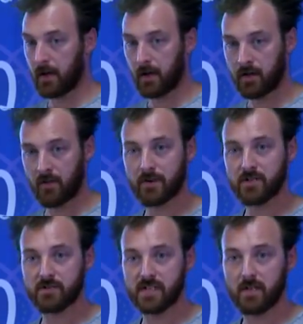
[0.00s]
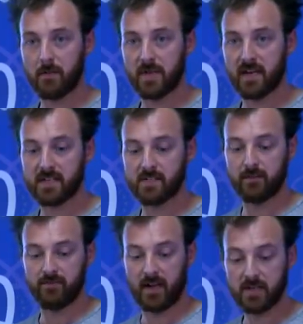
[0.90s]
Another interesting topic is
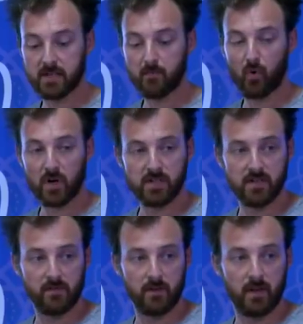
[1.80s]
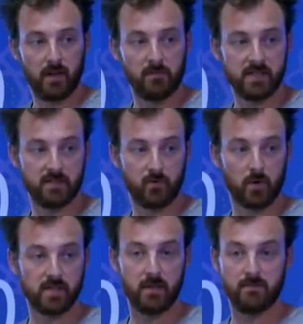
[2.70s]
offline support. This is, of
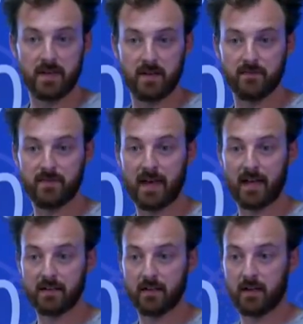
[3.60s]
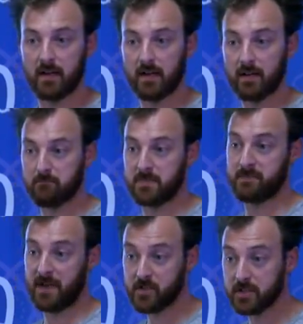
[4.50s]
course, something that,
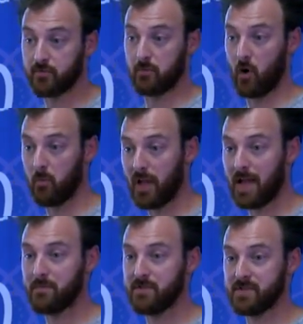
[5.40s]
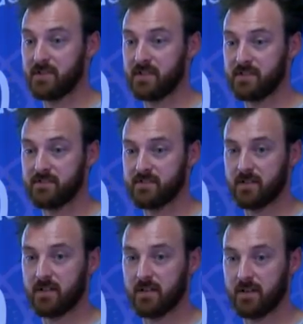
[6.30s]
especially for mobile apps,
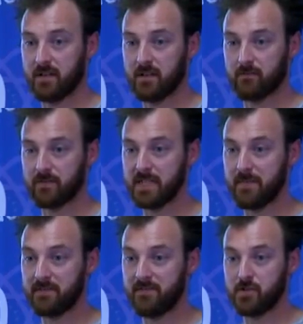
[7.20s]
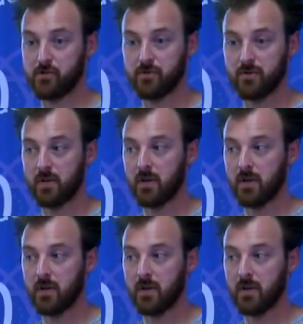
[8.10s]
is really beneficial.